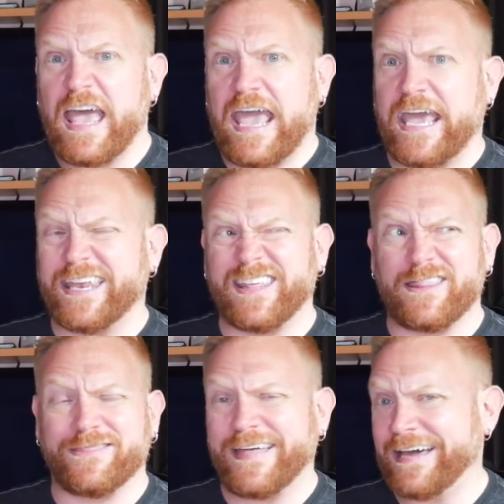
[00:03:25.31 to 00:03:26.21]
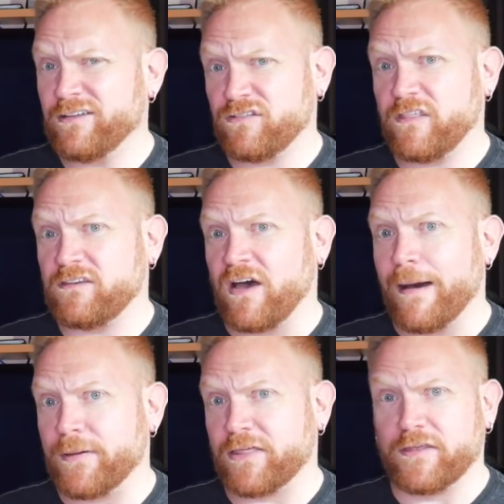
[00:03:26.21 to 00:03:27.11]
And that is the
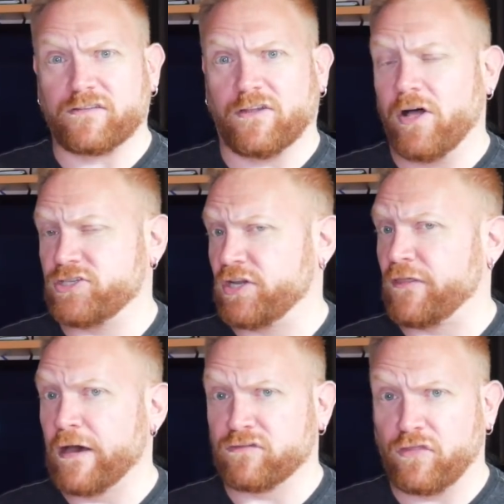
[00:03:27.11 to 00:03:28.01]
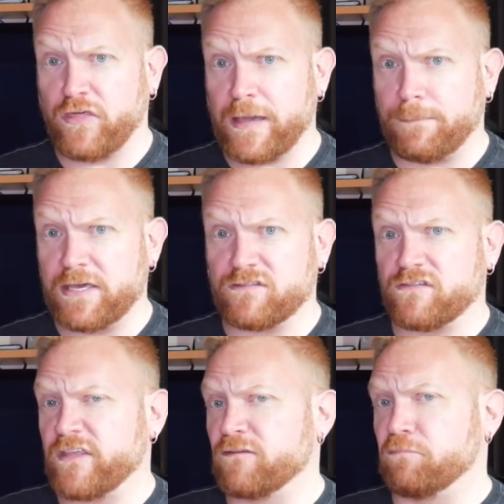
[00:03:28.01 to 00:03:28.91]
topic that has launched a thousand think
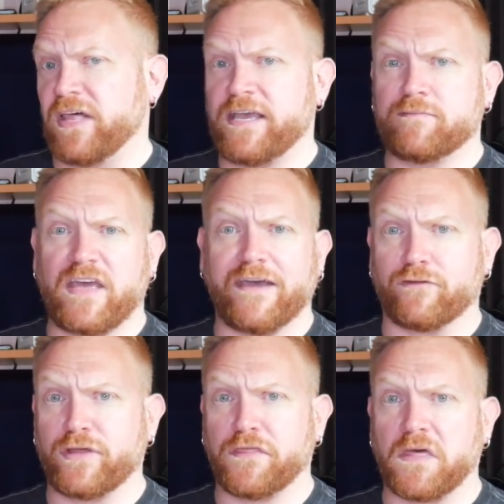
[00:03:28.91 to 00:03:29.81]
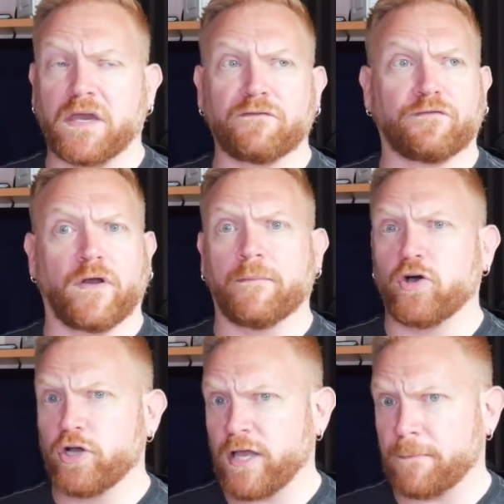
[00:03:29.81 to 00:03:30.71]
pieces that have blamed everything from
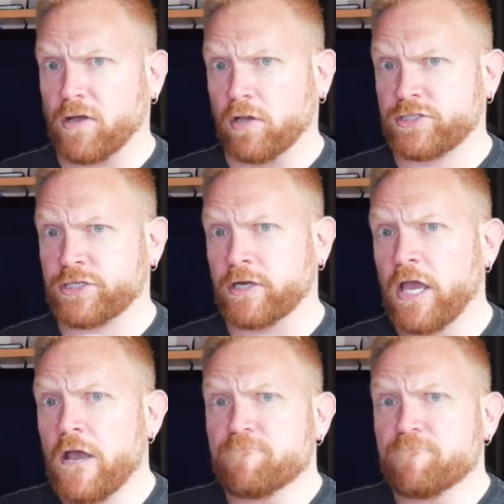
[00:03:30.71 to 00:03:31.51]
hookup culture